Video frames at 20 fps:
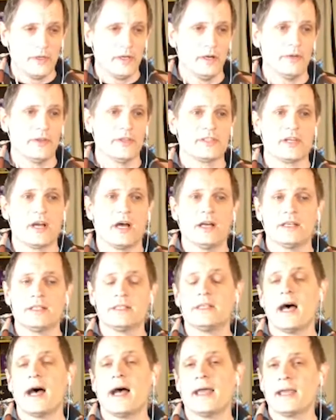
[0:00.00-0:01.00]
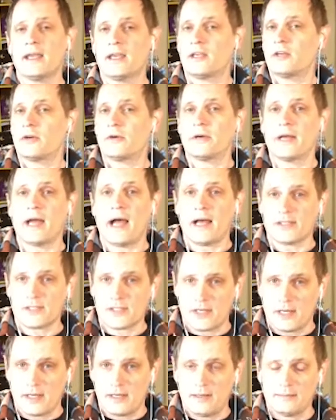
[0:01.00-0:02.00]
you know, this undying
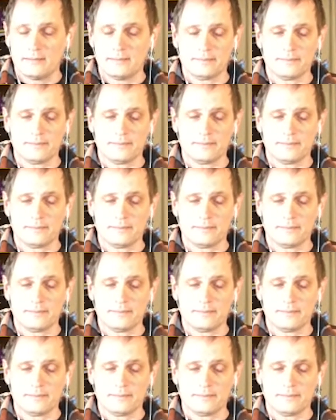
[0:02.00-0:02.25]
curiosity.